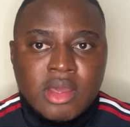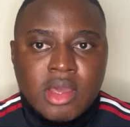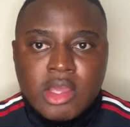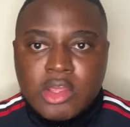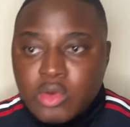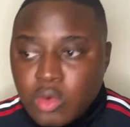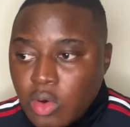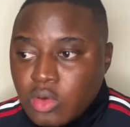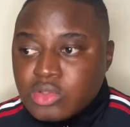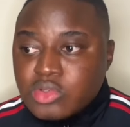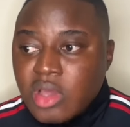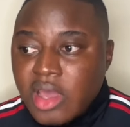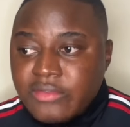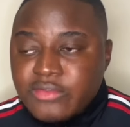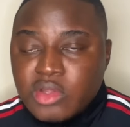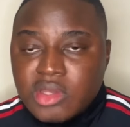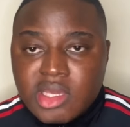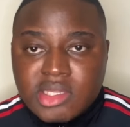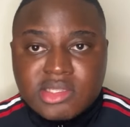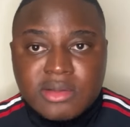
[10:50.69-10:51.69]
You also have to
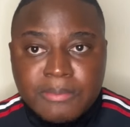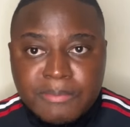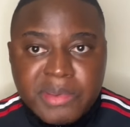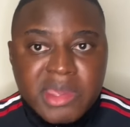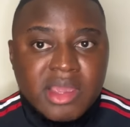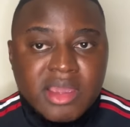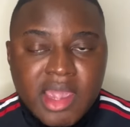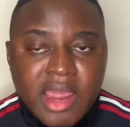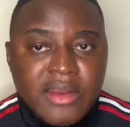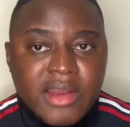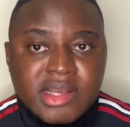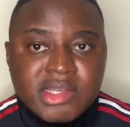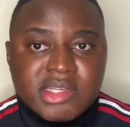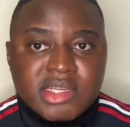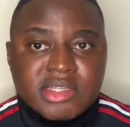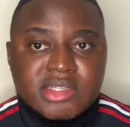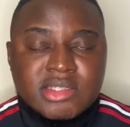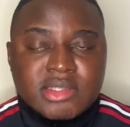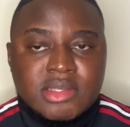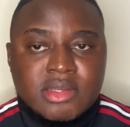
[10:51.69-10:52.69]
get some big
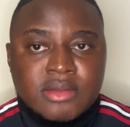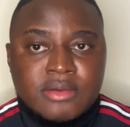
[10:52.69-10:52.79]
characters.